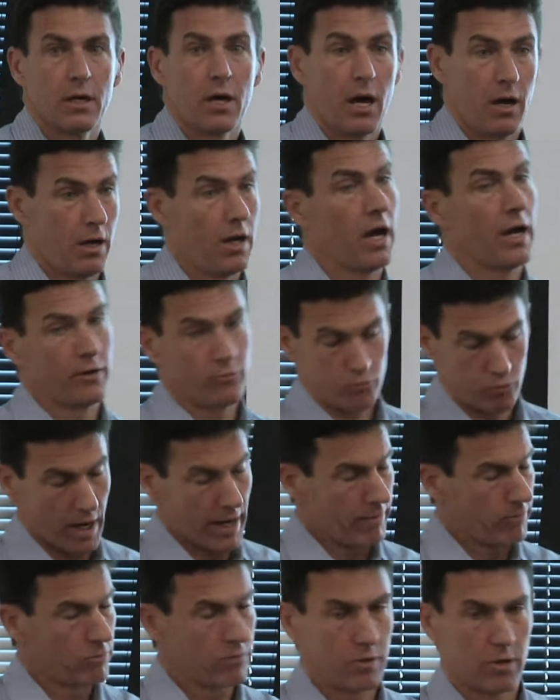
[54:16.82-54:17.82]
Uh,
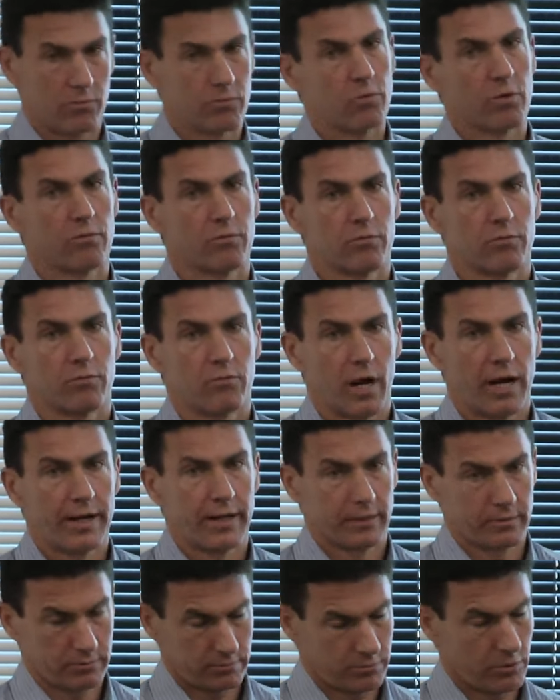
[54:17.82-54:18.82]
right, r r
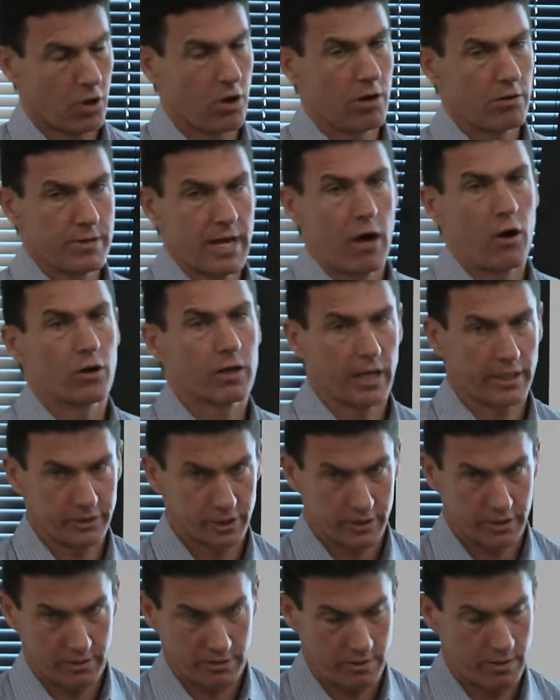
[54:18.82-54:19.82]
writing, all, yeah, all kinds
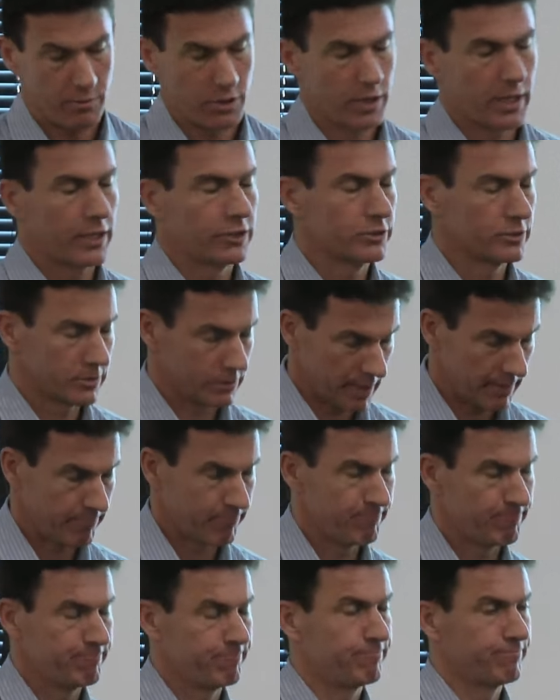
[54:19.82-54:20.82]
of communication. Yep.
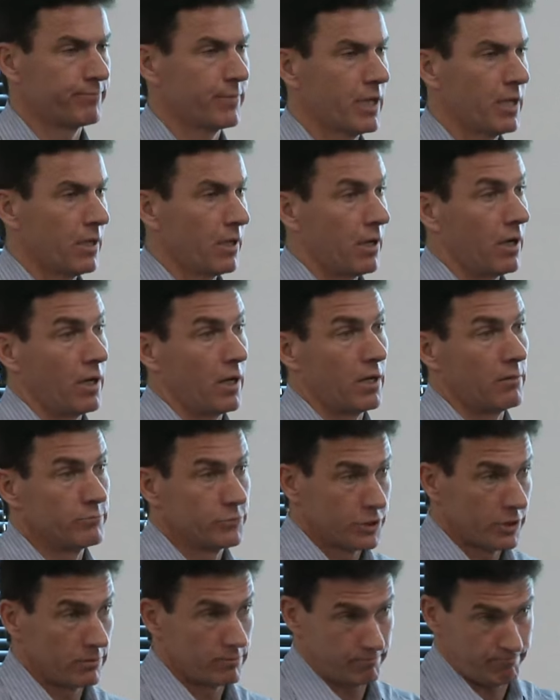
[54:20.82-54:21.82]
Um,
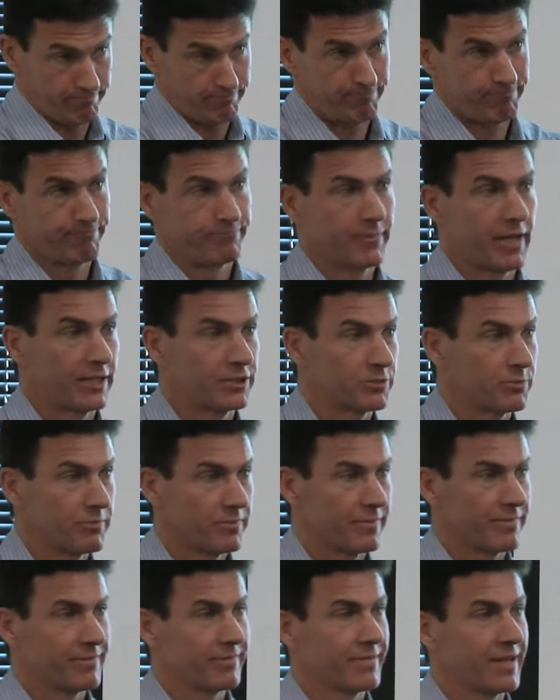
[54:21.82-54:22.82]
so that's
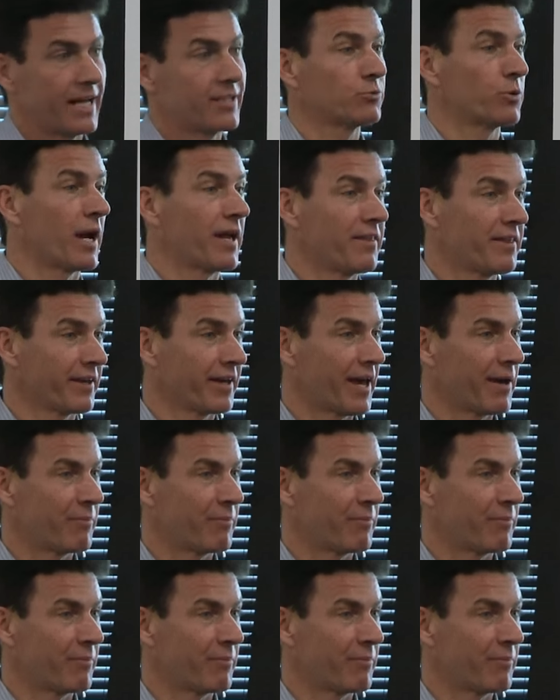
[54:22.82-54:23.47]
that's what I think